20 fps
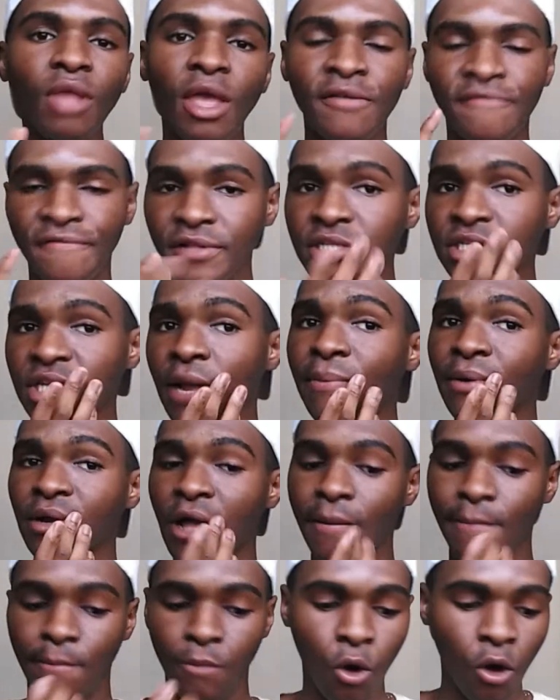it fills it up a
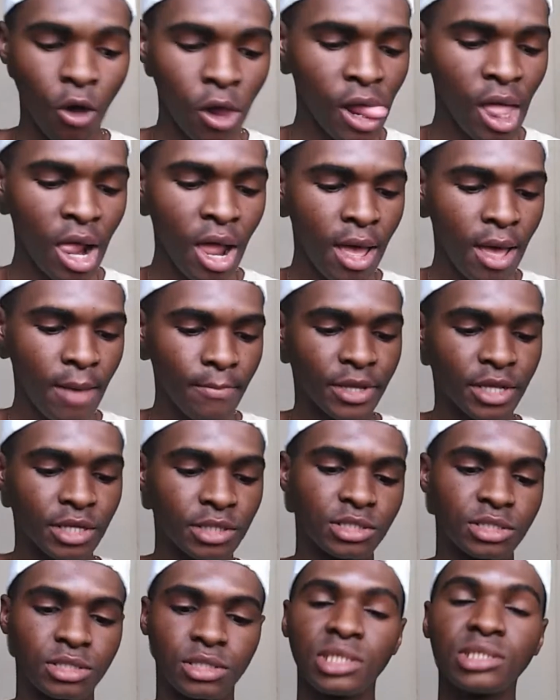lot more,
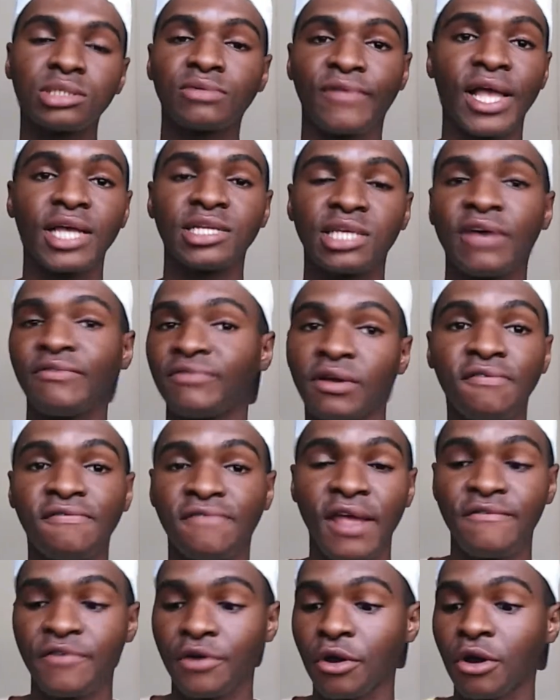because these fries have no
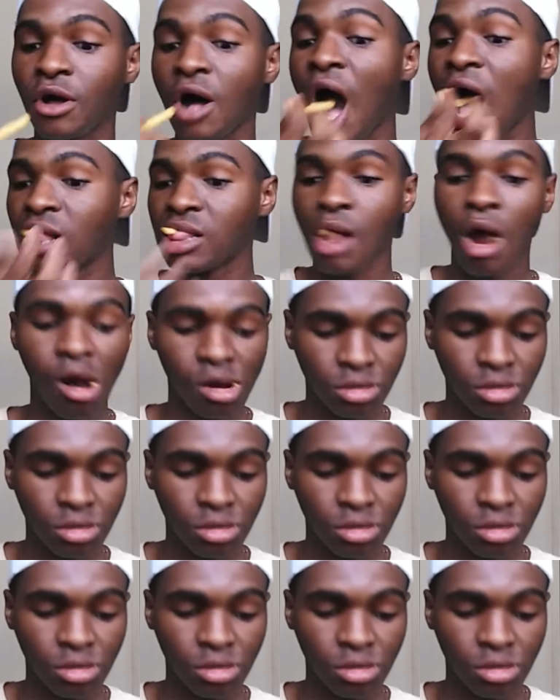flavor, girl.